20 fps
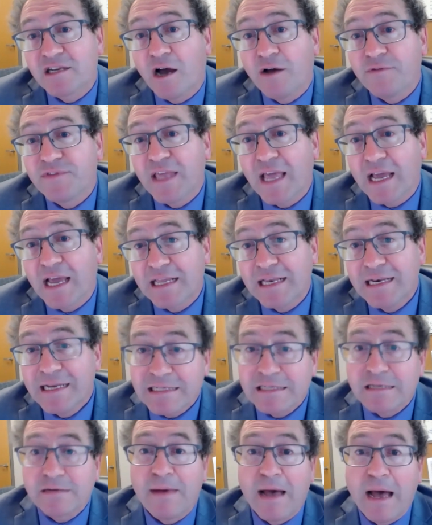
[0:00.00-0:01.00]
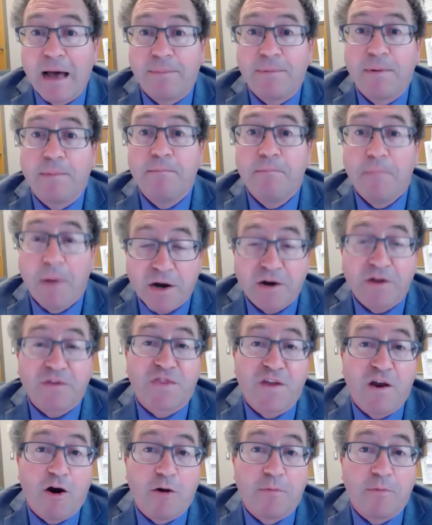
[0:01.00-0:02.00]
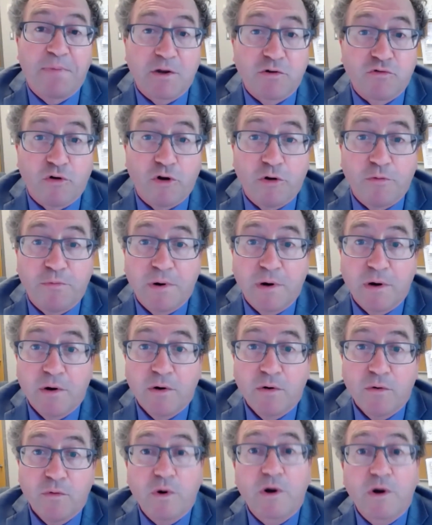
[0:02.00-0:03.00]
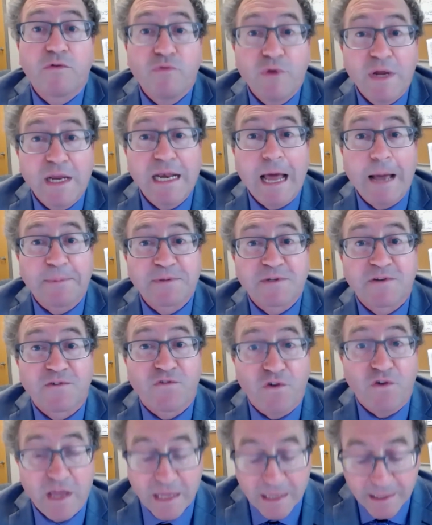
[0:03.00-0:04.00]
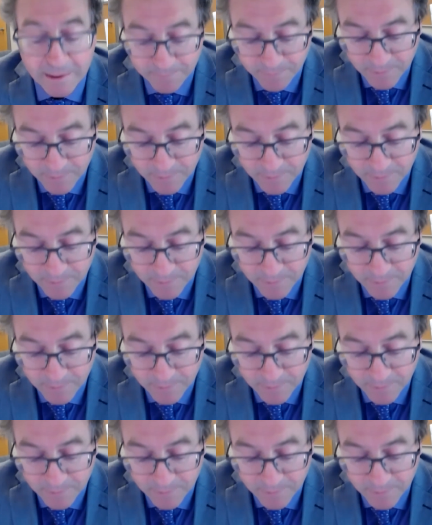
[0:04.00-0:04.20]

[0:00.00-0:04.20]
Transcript: of the eculizumab monotherapy group were relapse-free,